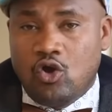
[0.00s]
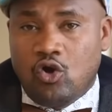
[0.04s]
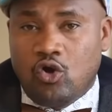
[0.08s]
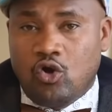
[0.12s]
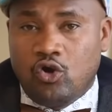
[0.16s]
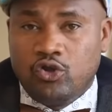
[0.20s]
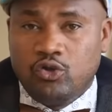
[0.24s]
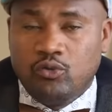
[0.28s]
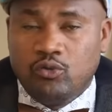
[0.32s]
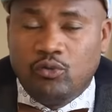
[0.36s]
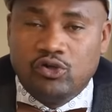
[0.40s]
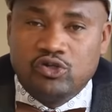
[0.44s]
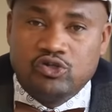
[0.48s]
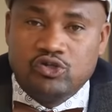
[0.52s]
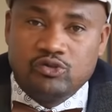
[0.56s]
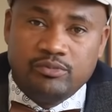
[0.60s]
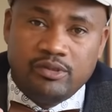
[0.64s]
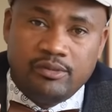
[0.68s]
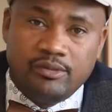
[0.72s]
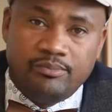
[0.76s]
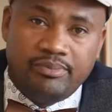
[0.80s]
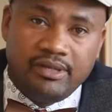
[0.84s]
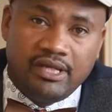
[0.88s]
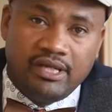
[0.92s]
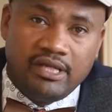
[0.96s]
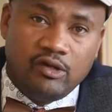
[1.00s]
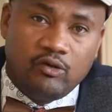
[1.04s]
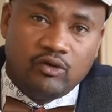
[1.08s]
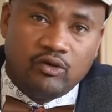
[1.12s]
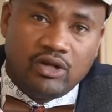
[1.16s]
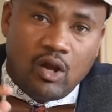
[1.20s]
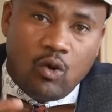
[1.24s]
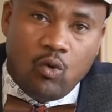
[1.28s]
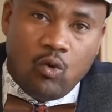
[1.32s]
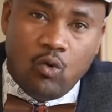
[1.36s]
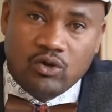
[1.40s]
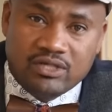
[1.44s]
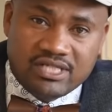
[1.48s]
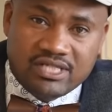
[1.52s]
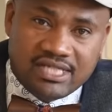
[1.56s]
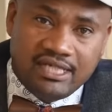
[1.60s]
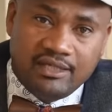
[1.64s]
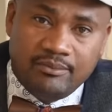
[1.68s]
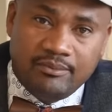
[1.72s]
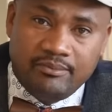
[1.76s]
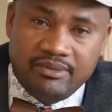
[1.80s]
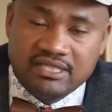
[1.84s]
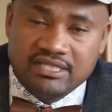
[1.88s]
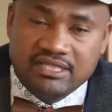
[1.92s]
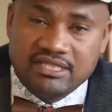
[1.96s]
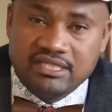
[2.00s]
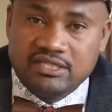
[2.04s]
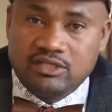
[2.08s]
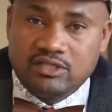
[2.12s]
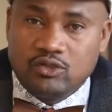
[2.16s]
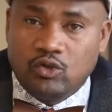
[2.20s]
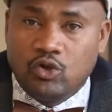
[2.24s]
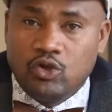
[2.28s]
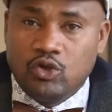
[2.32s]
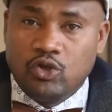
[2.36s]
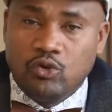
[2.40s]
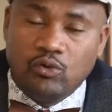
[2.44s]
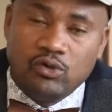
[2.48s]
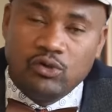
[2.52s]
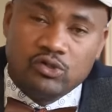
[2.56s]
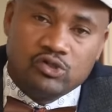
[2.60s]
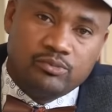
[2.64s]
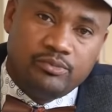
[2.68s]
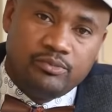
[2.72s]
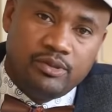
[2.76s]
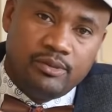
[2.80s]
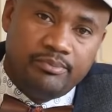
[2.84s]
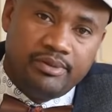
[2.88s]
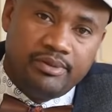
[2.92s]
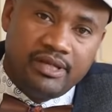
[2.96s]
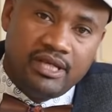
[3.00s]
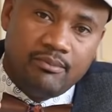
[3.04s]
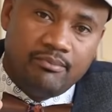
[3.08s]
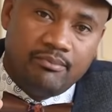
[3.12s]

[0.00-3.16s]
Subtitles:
or you want to be paid on a quarterly basis, or you want to be paid